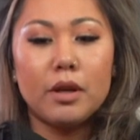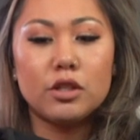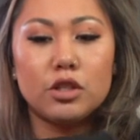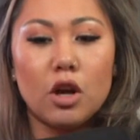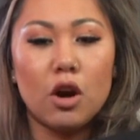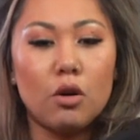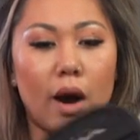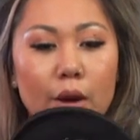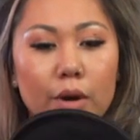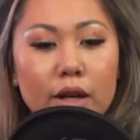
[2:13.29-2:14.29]
So
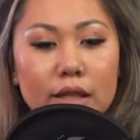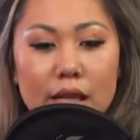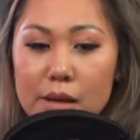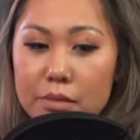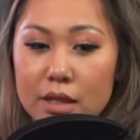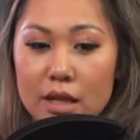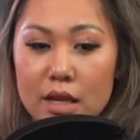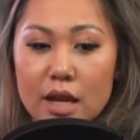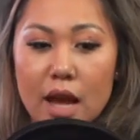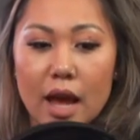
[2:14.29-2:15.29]
I work as an
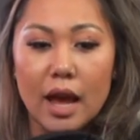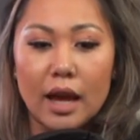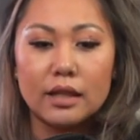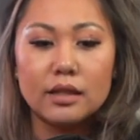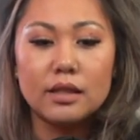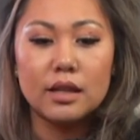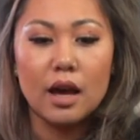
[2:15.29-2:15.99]
EMT and